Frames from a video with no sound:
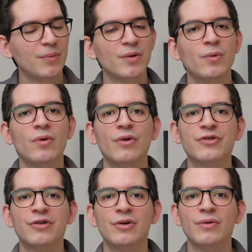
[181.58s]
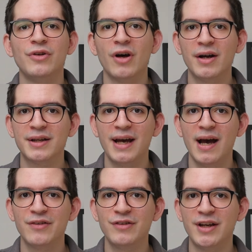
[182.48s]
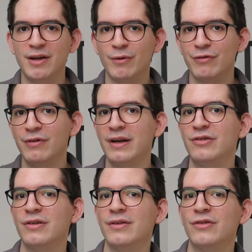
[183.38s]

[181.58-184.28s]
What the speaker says: but it will also not cast any reflection.